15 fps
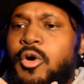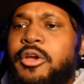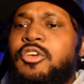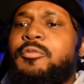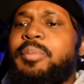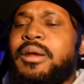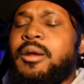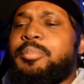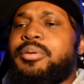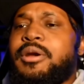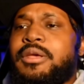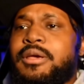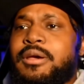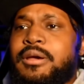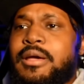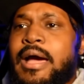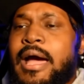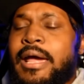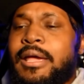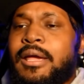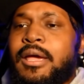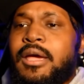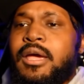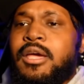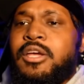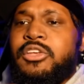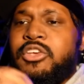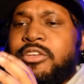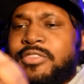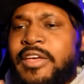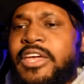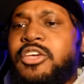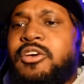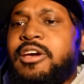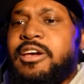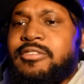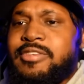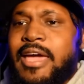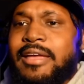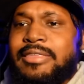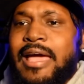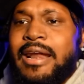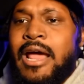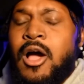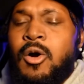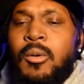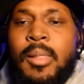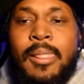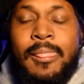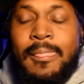you've been a pretty good guy. You think you could take that out?